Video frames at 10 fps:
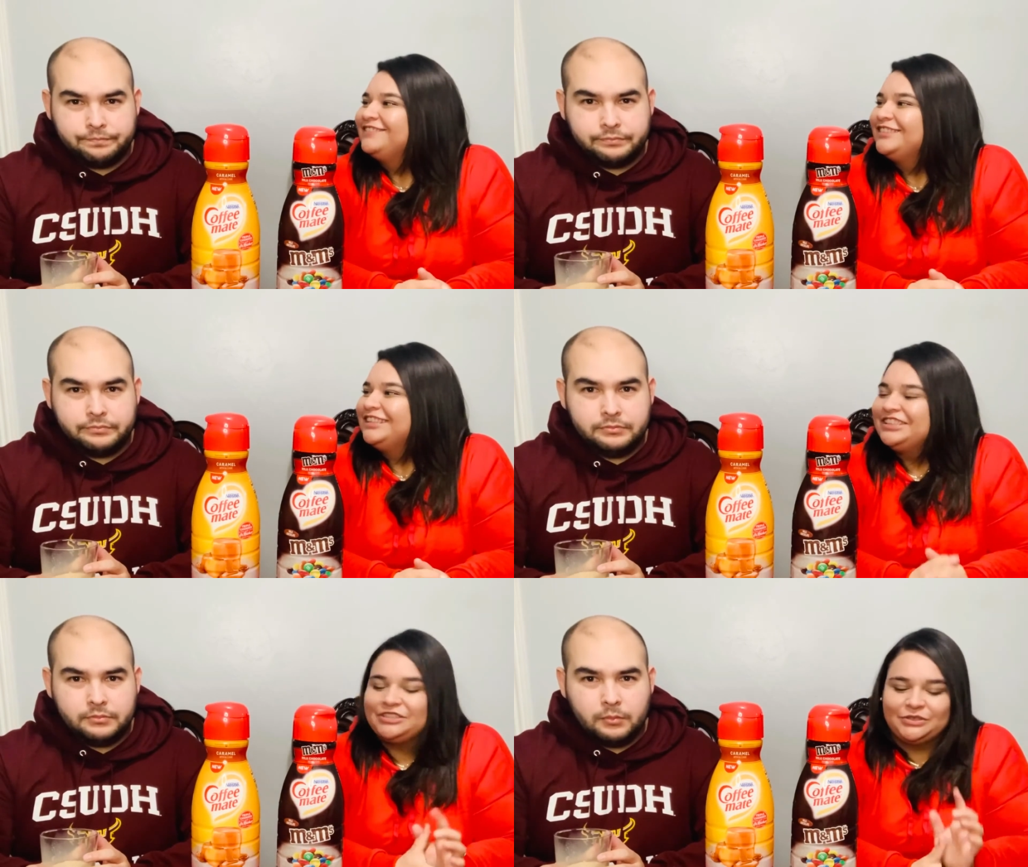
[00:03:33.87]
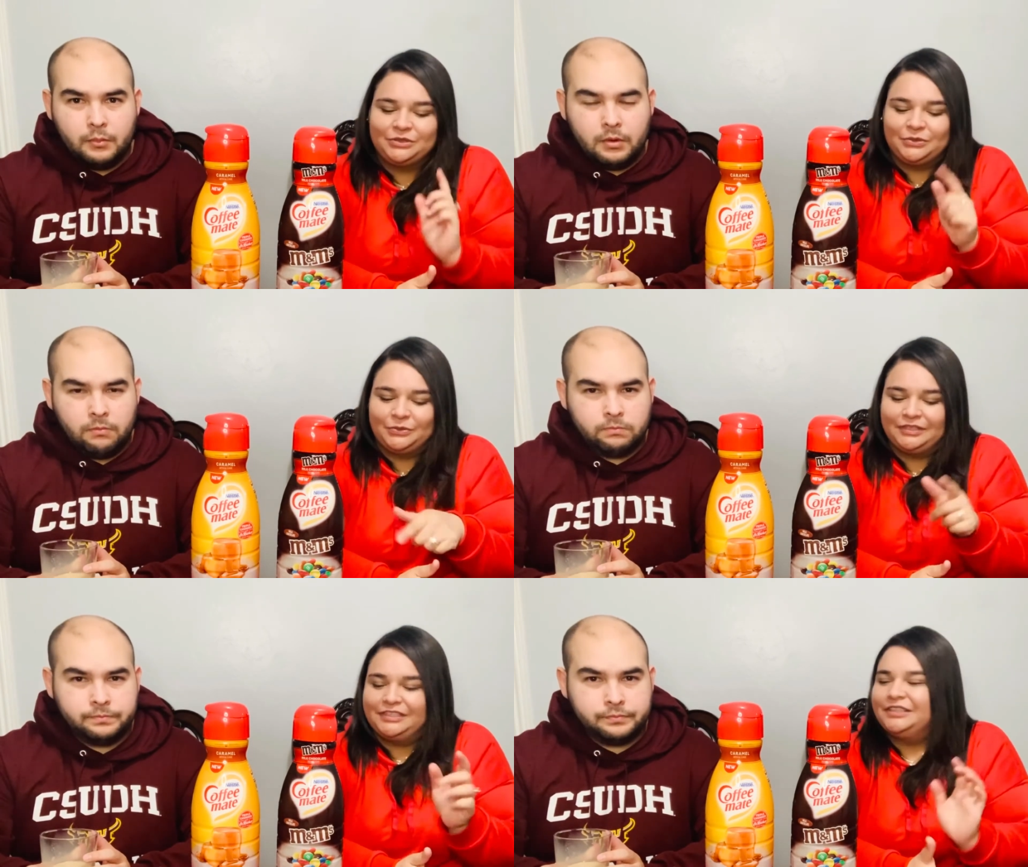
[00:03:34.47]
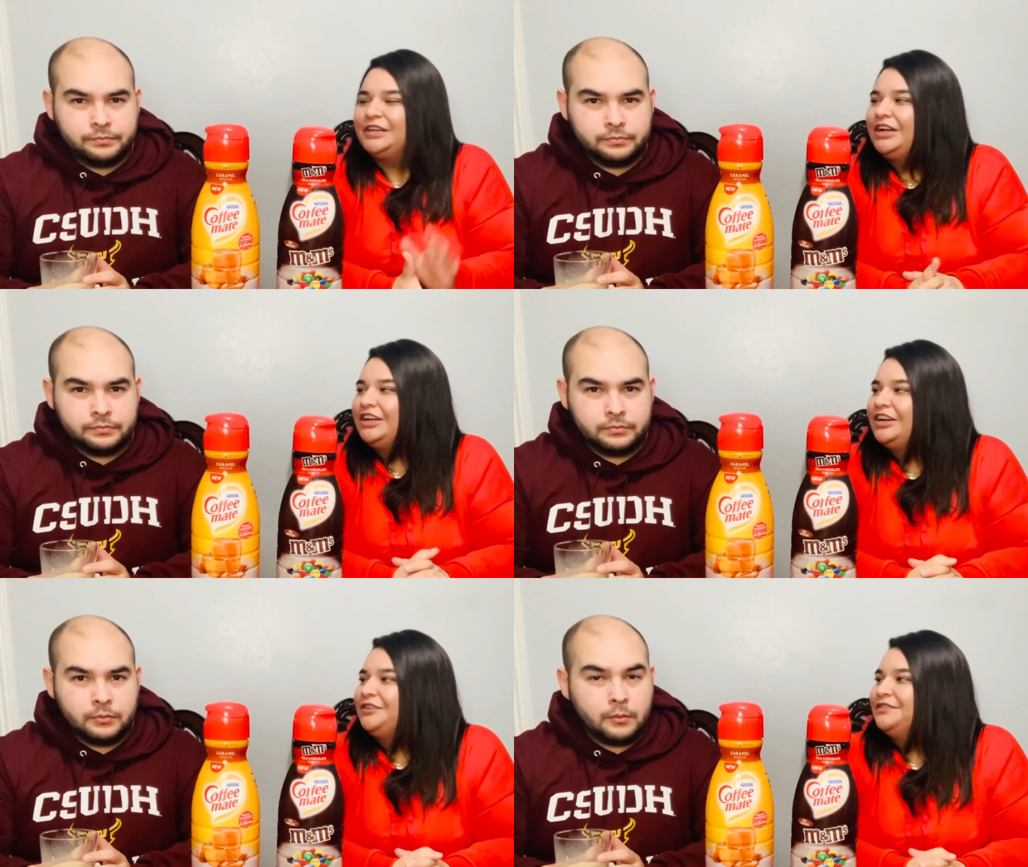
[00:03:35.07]
Speaker 1: feel like the, the one in the
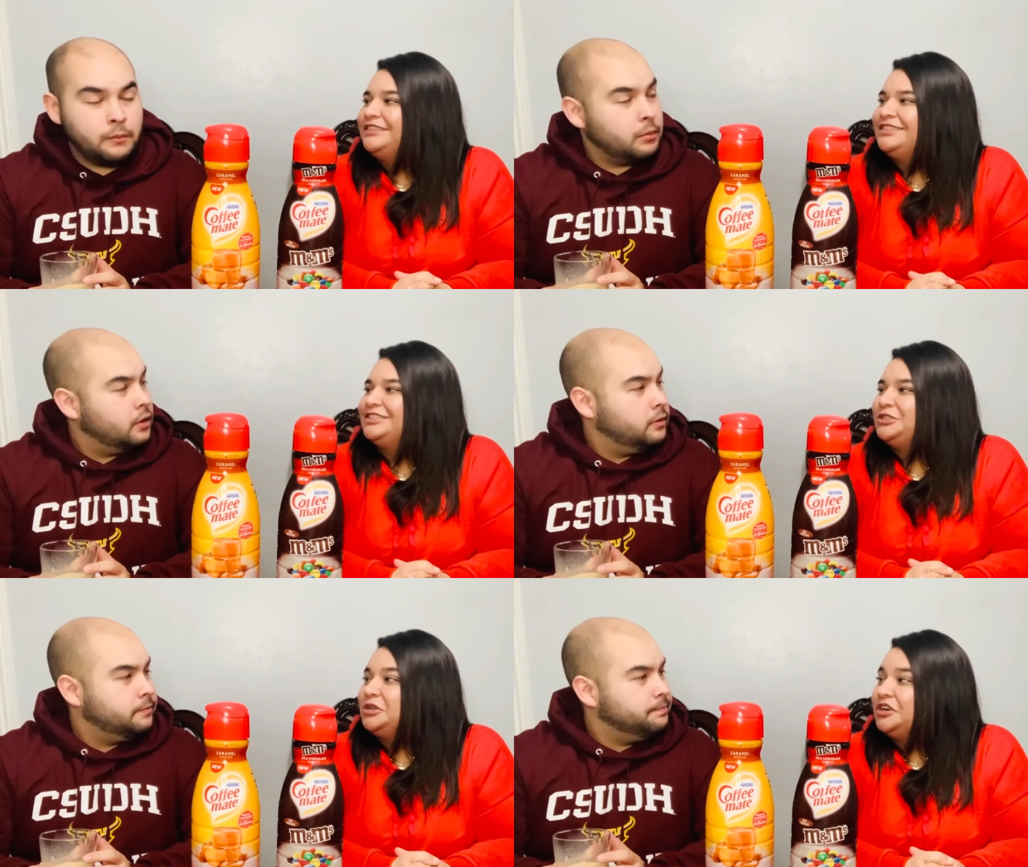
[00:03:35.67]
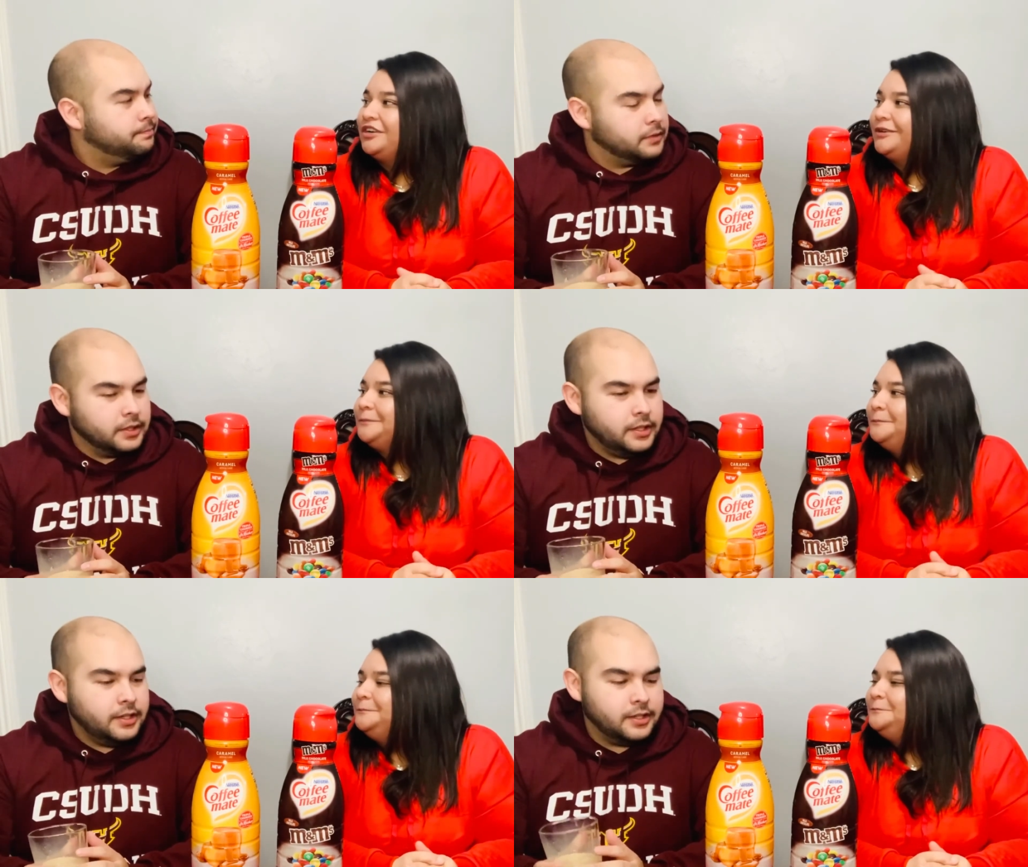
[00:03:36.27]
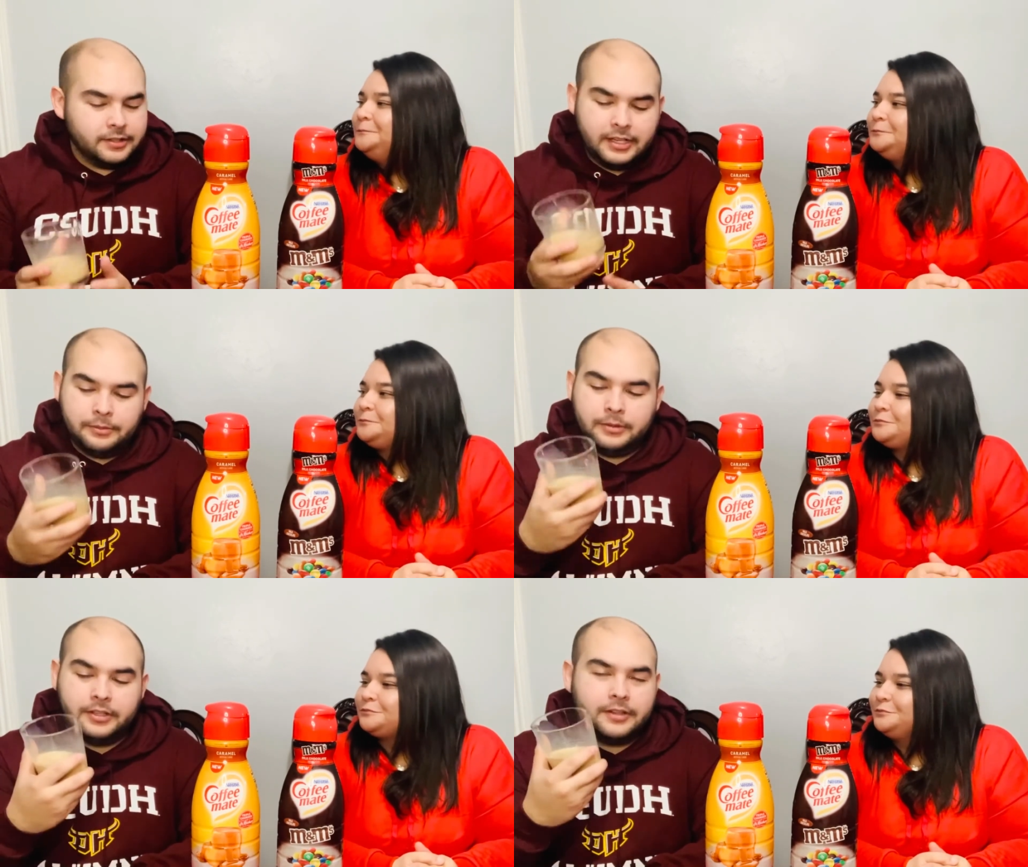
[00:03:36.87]
hot coffee tastes stronger.
Speaker 2: Yeah,
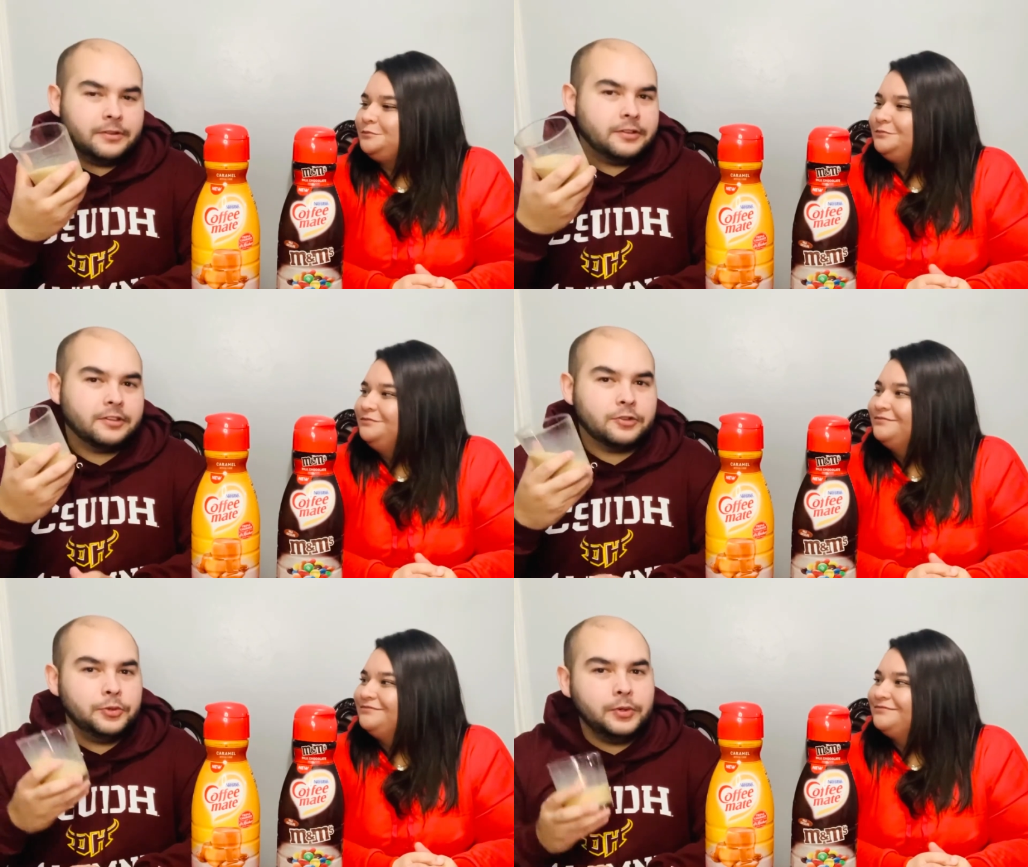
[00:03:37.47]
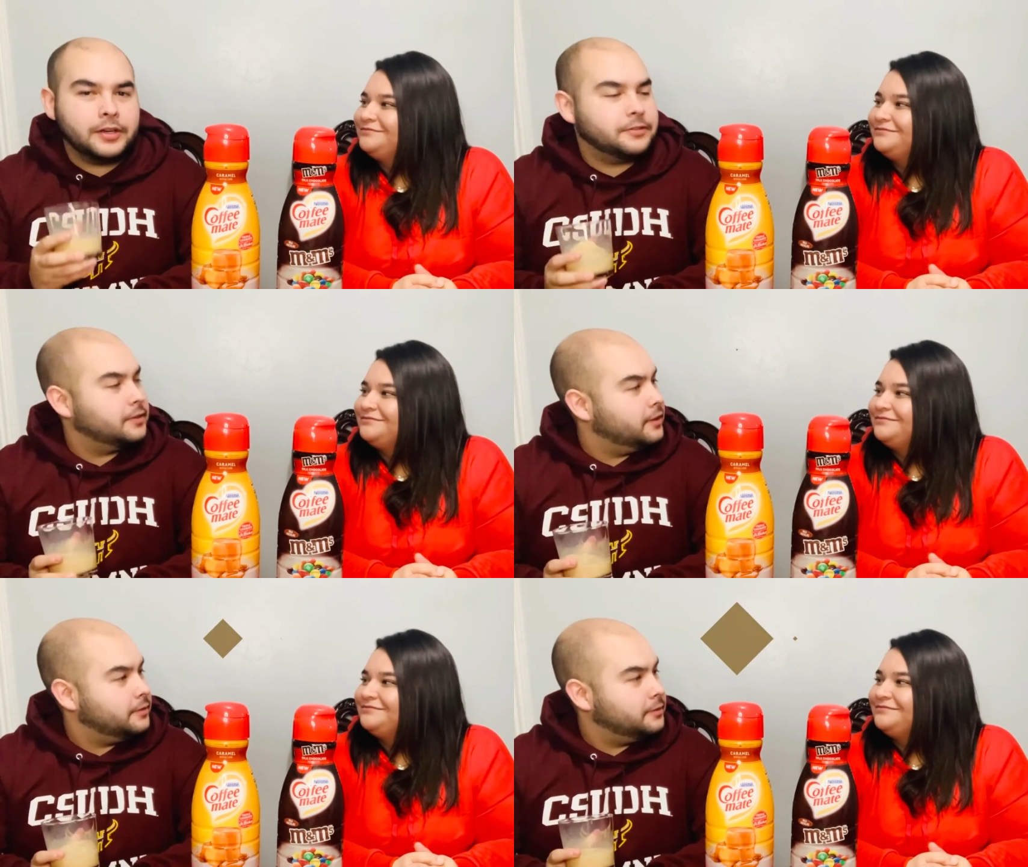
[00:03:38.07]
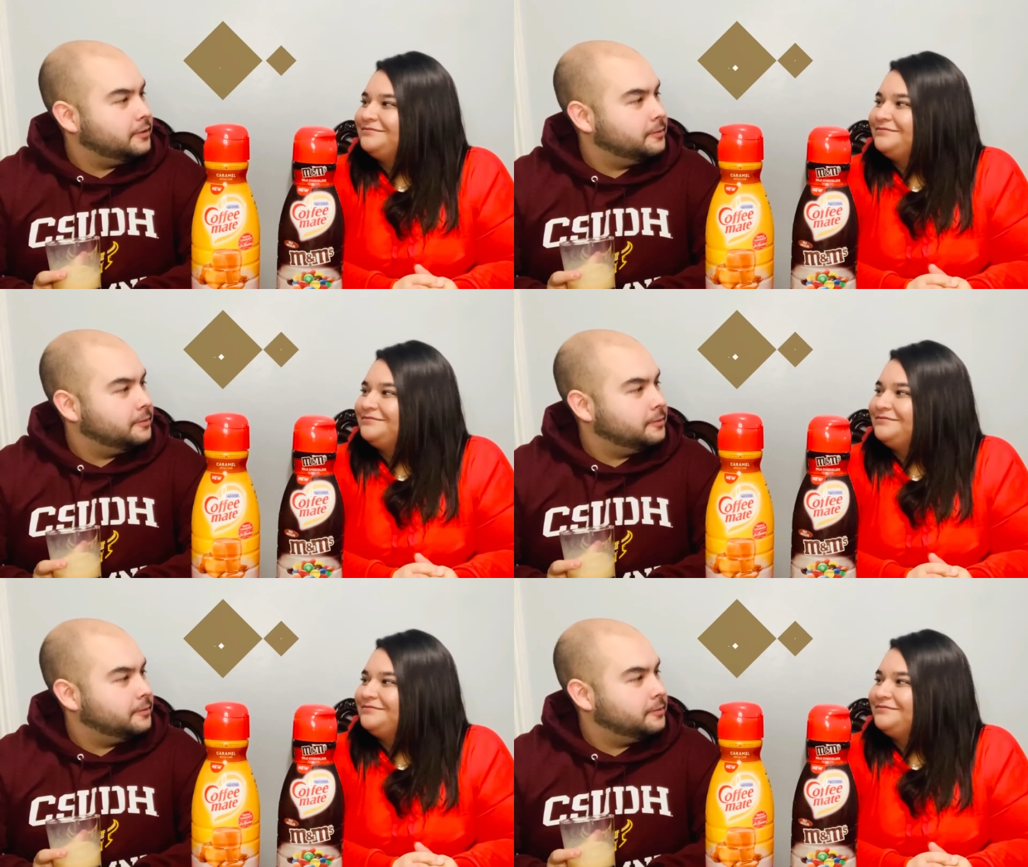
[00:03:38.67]
now I'm gonna give this a two out of five.